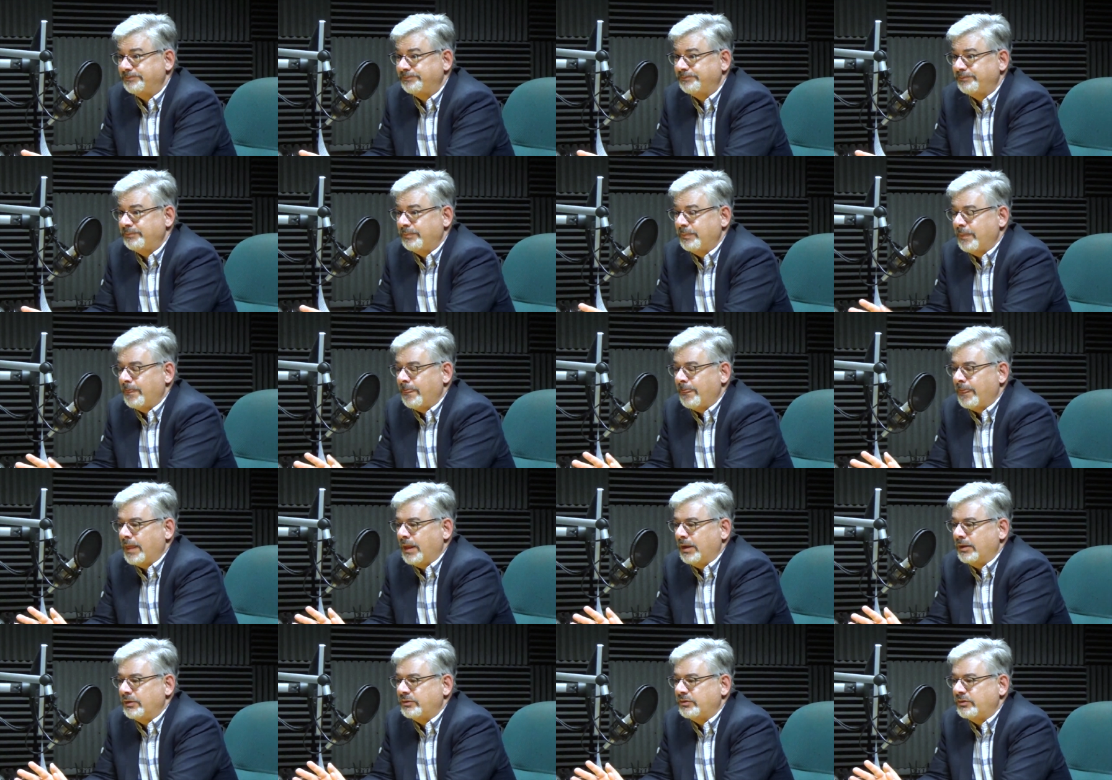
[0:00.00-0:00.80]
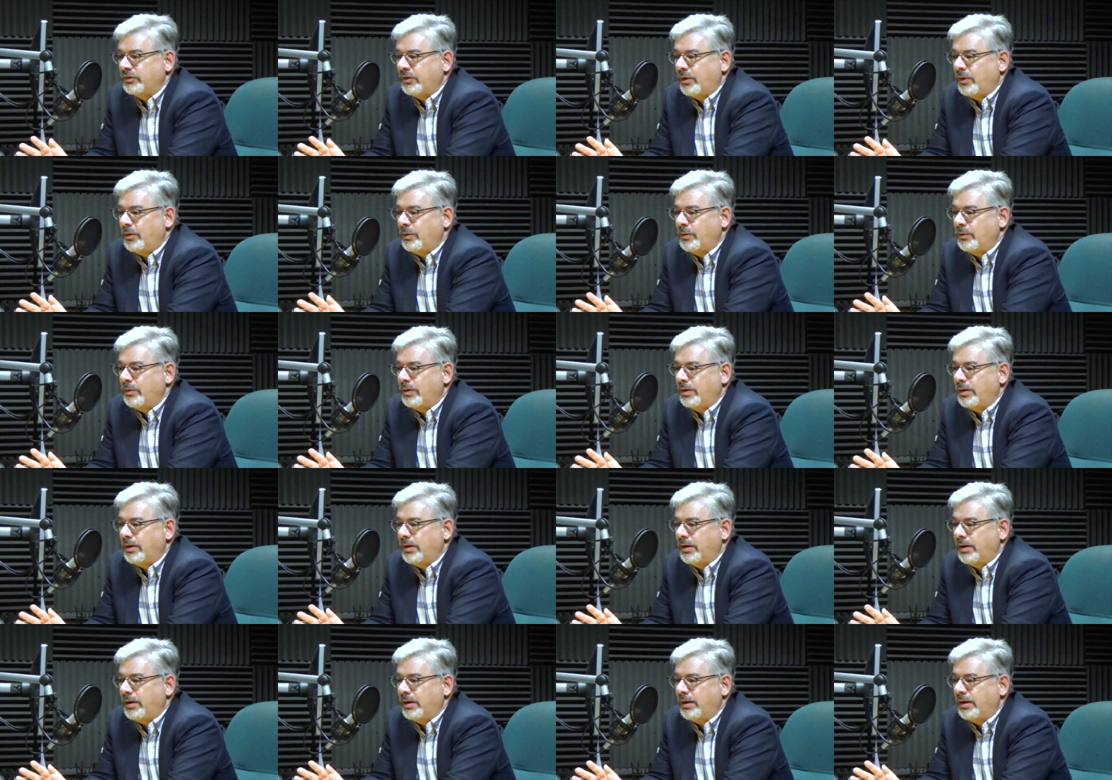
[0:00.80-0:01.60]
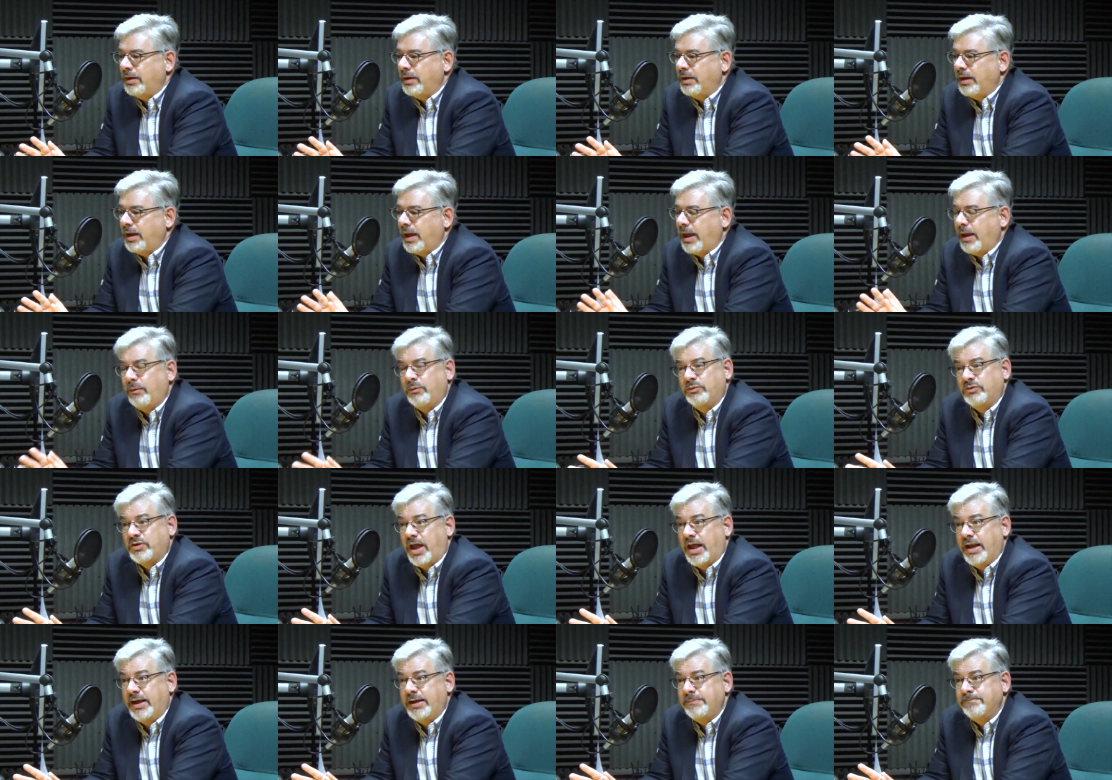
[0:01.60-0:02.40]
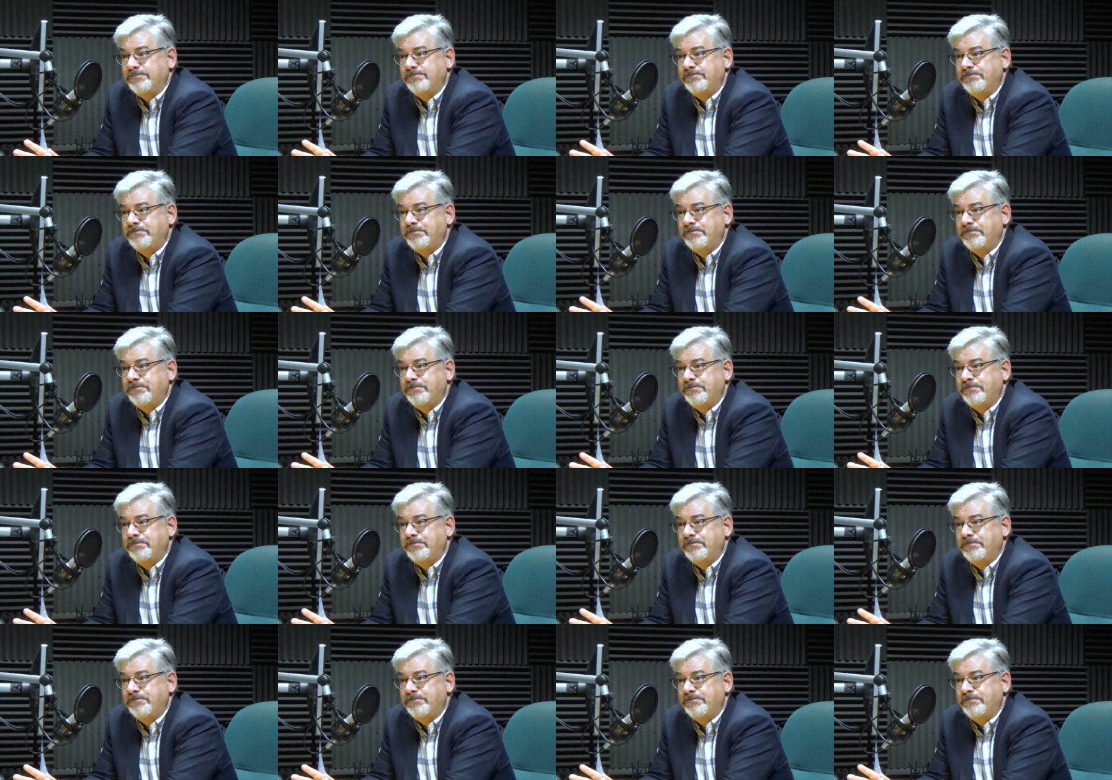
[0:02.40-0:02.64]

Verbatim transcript: Mm. So uh, I was on it,